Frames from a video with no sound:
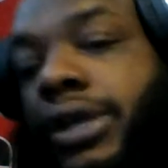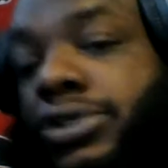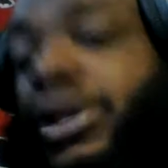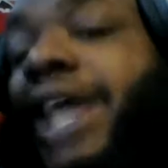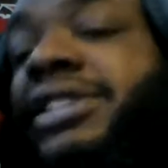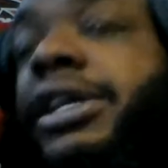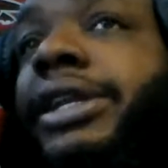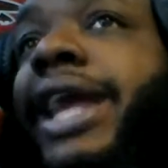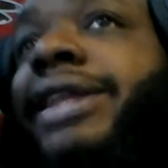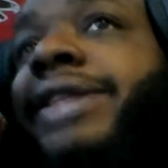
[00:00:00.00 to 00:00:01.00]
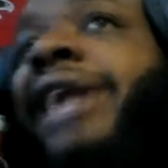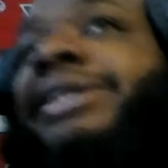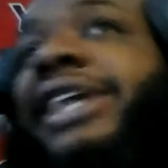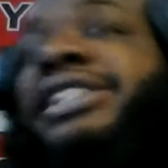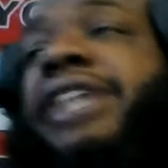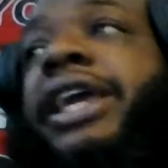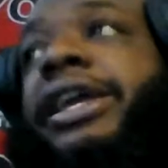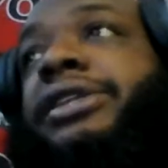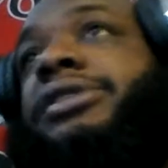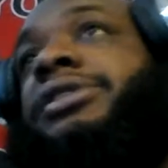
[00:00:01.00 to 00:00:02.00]
So that takes a
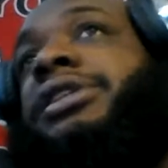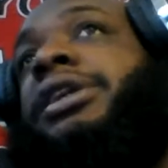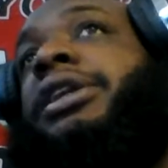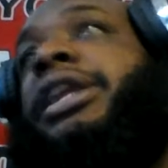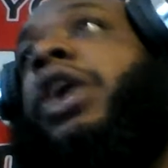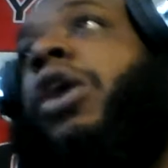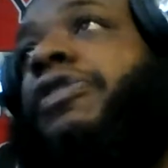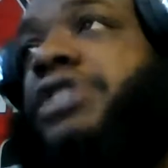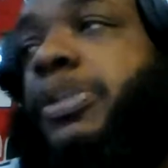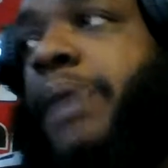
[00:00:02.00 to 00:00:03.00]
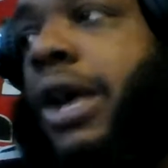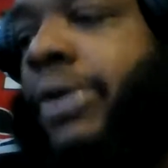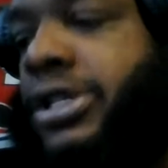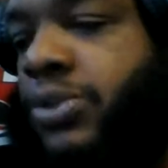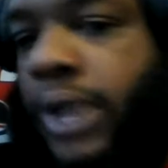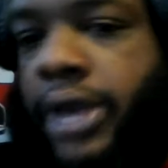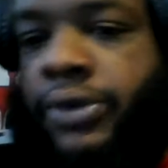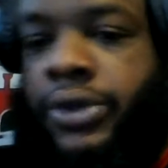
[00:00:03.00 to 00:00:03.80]
hit to the offensive power as well.